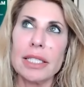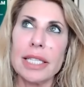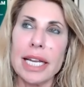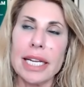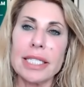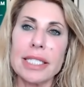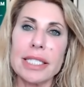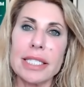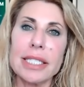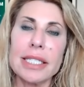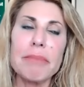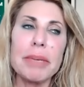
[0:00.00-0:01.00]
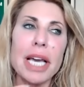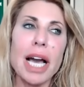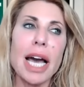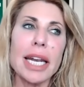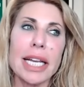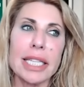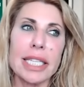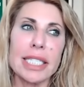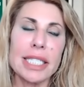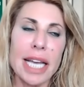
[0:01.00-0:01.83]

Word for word: that it's symbiotic in the